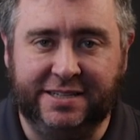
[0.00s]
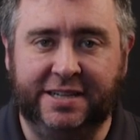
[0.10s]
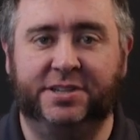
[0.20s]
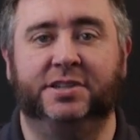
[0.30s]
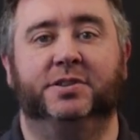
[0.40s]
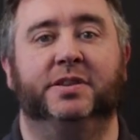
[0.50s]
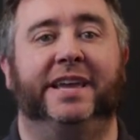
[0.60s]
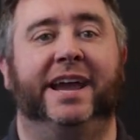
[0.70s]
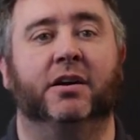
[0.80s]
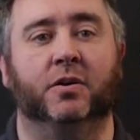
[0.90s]
addition to
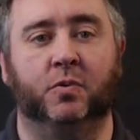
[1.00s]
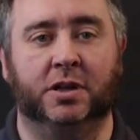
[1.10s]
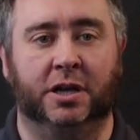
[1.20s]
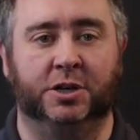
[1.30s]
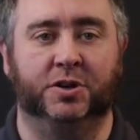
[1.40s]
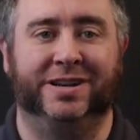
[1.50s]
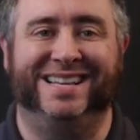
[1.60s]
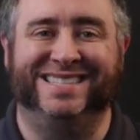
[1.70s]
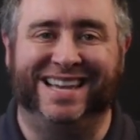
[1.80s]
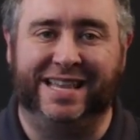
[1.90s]
the Era 100
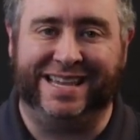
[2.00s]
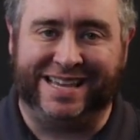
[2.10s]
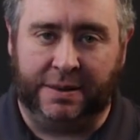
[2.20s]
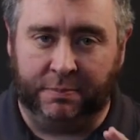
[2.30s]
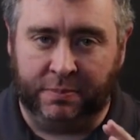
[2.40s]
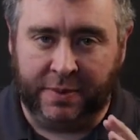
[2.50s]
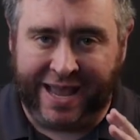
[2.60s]
is that it can